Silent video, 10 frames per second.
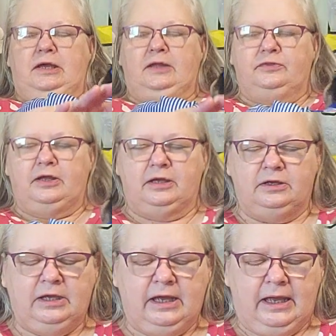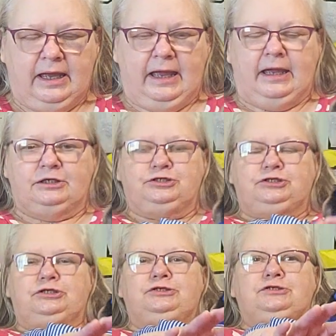And they, and
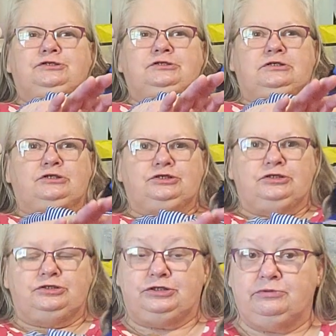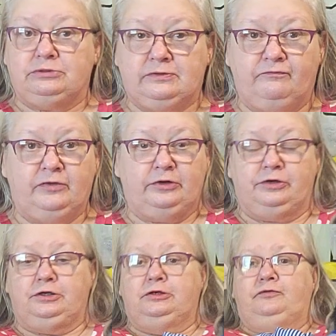she just, she was a
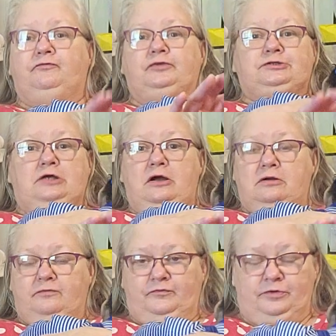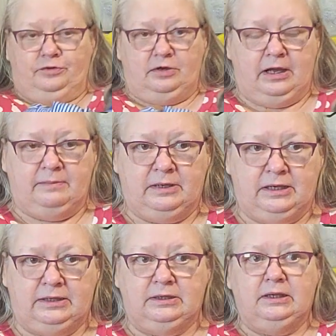very good photographer. I
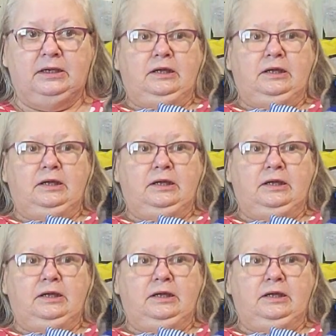mean,